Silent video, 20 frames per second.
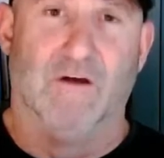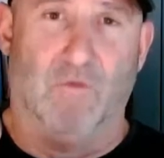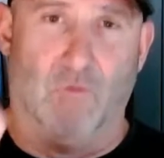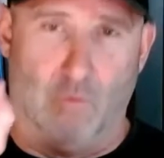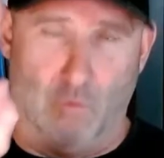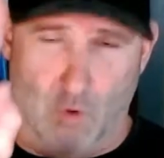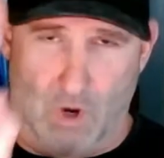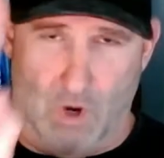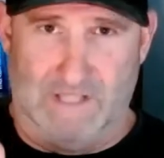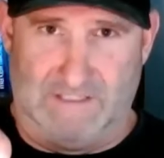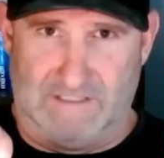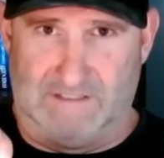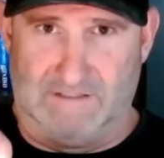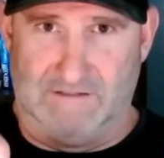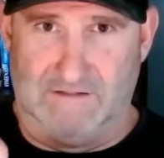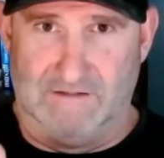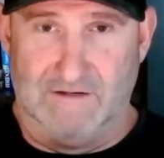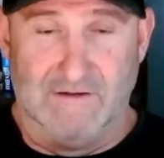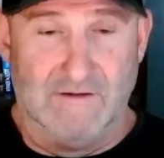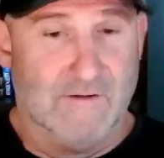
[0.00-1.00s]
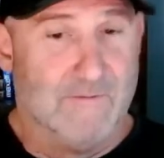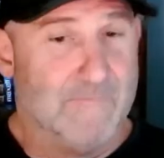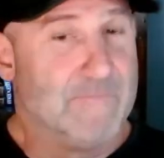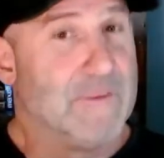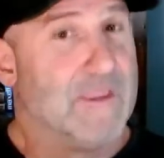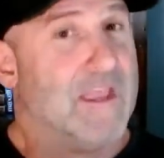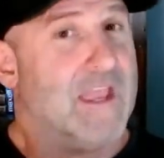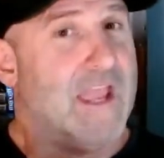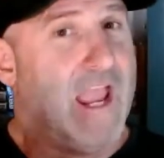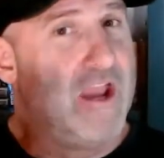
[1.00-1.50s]
Once.
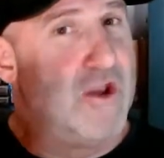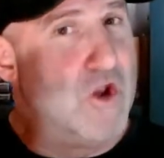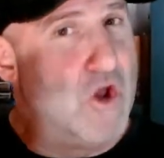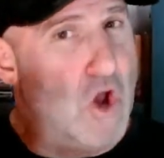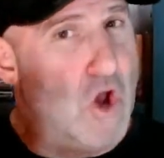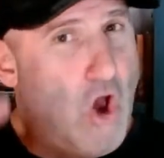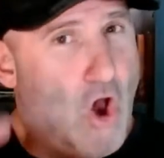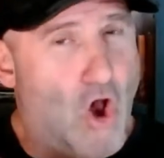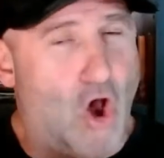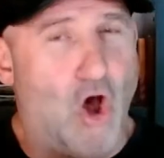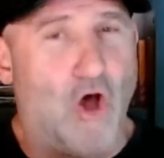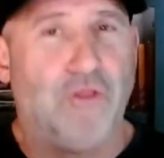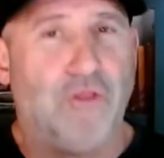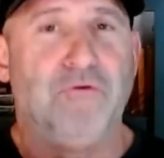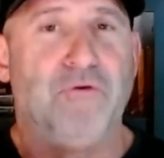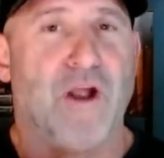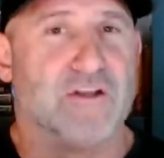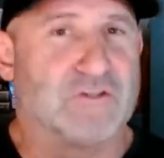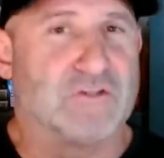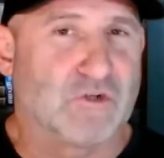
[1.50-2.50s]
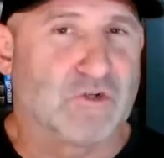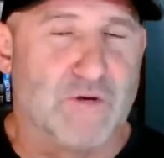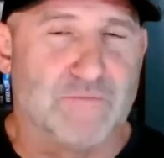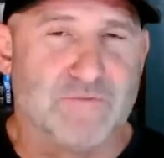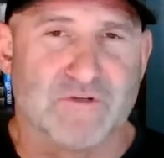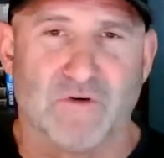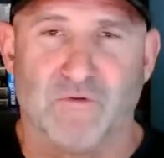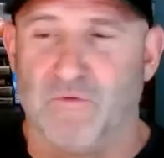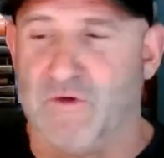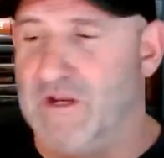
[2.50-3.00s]
And all throughout
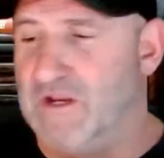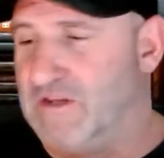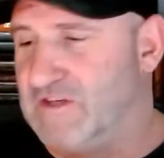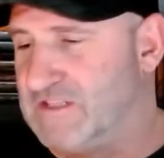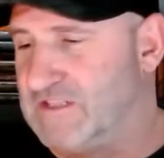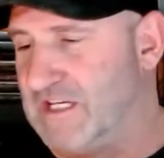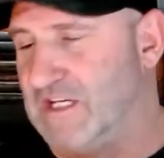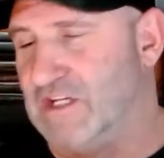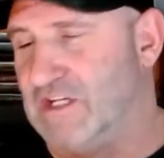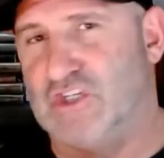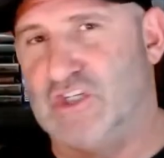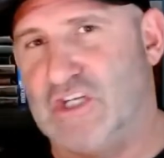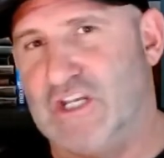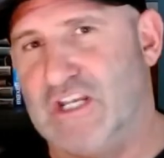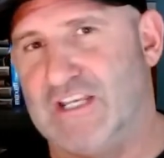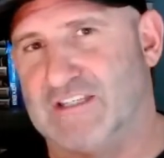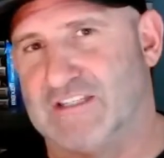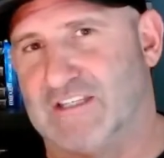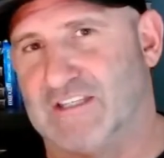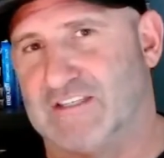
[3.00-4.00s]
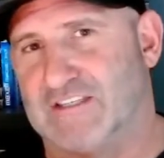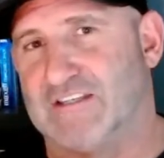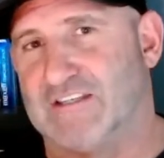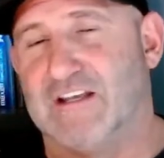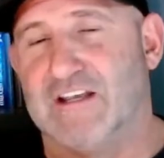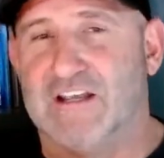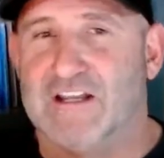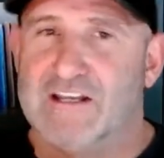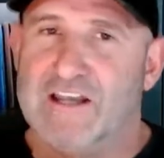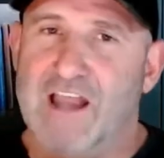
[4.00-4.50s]
Scripture, we see Jesus
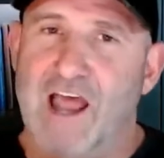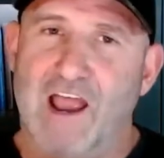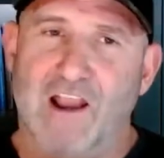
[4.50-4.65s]
not